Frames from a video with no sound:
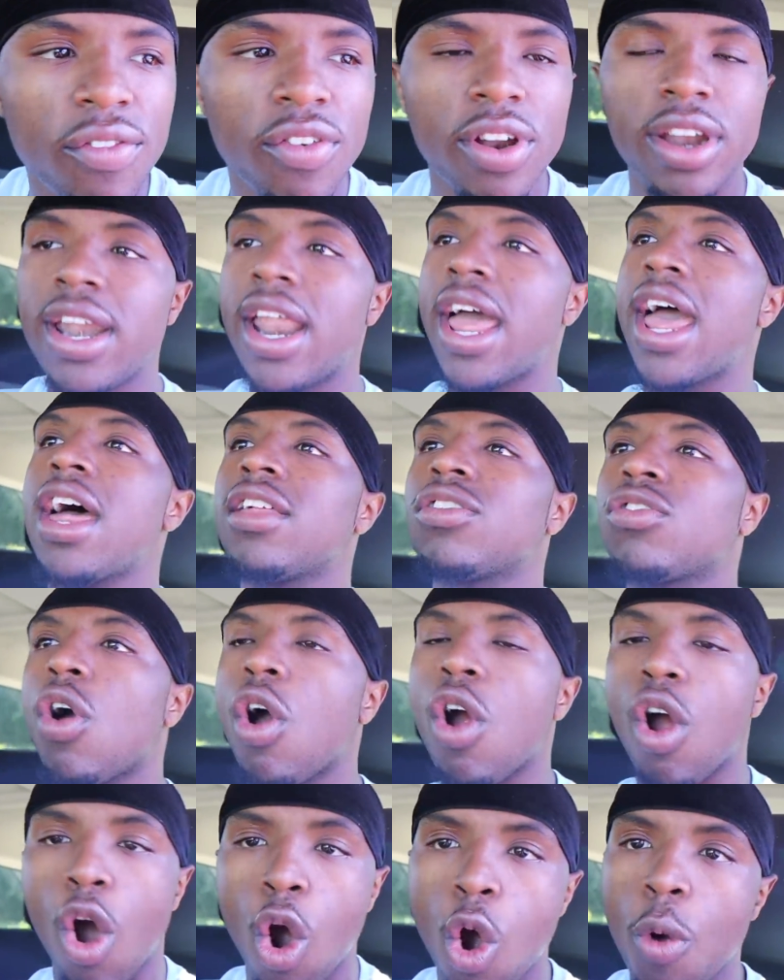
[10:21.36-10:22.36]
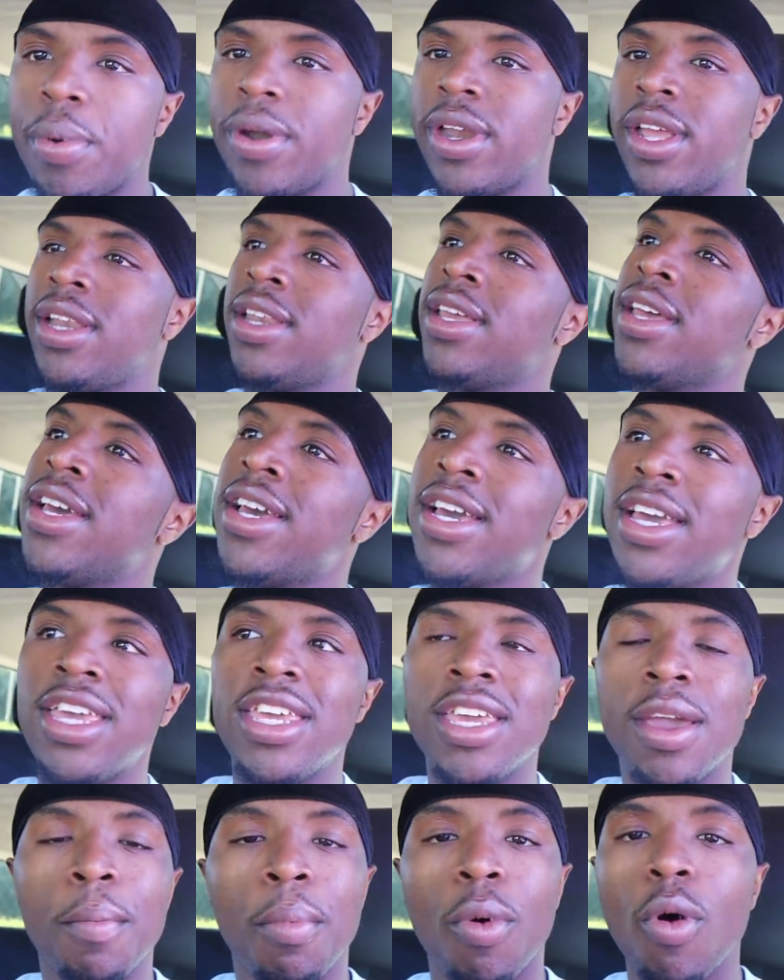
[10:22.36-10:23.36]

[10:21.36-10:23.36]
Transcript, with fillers: ever a NASCAR opening, your